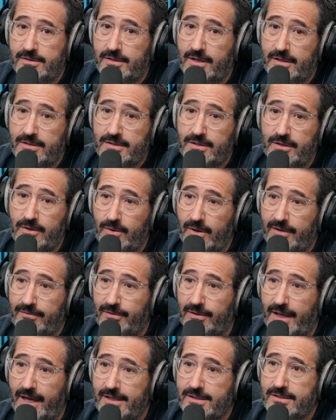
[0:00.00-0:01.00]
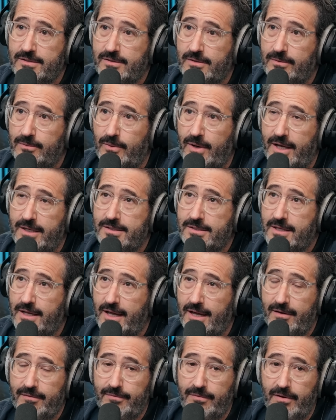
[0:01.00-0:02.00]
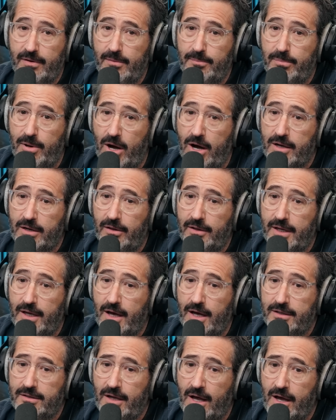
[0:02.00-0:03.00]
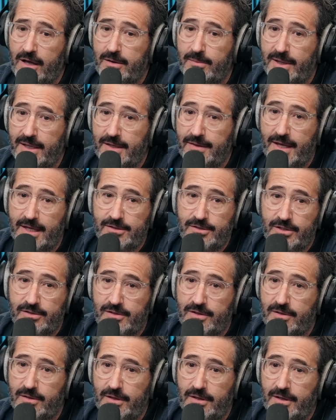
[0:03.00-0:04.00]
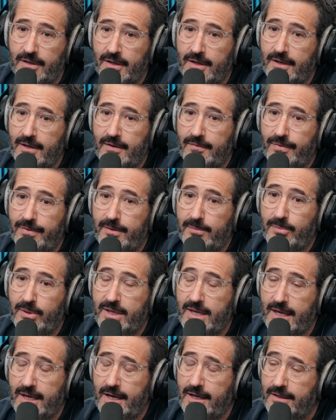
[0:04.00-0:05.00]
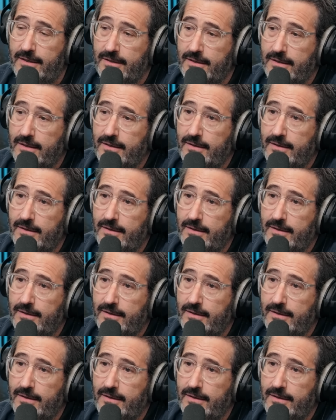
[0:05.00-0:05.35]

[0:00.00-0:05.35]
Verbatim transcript: says you have less uh, rights to have uh, bodily autonomy, and that's just the the beginning.